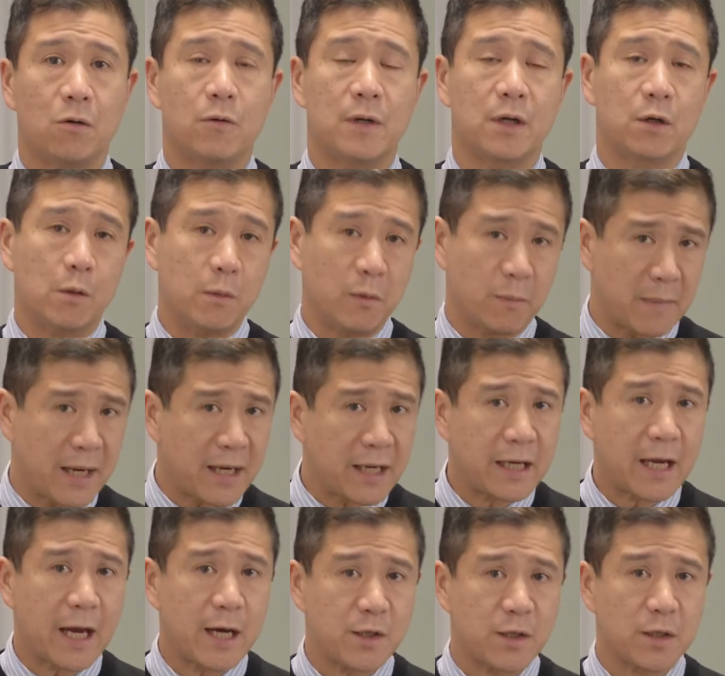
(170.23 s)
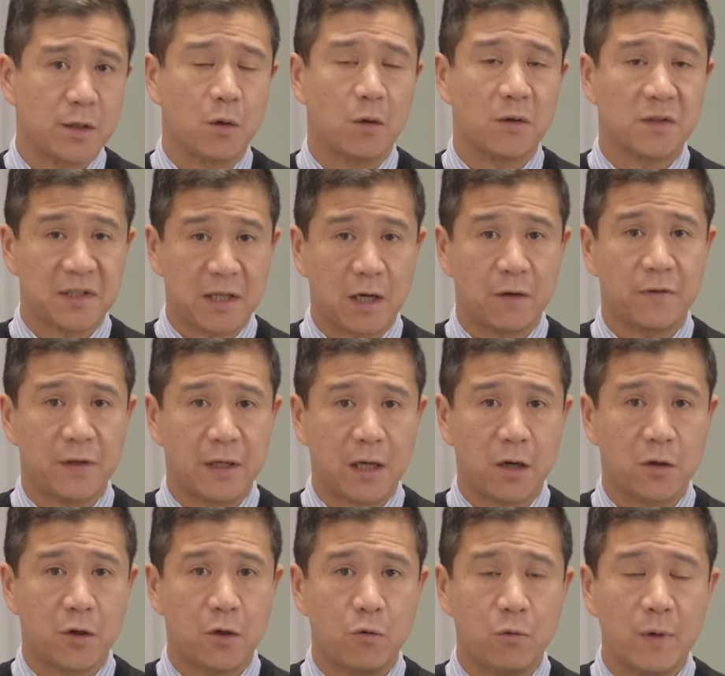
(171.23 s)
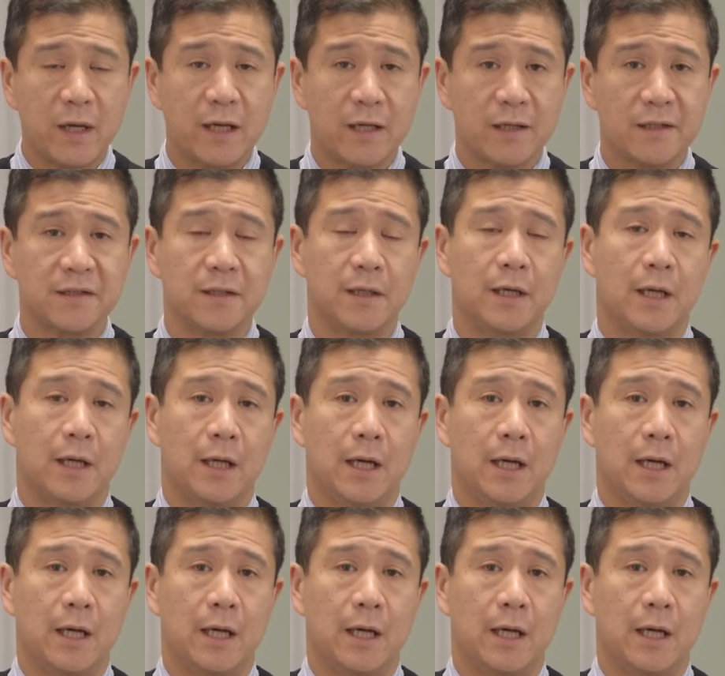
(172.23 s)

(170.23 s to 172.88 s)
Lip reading: or a group of medications called sulfonylureas,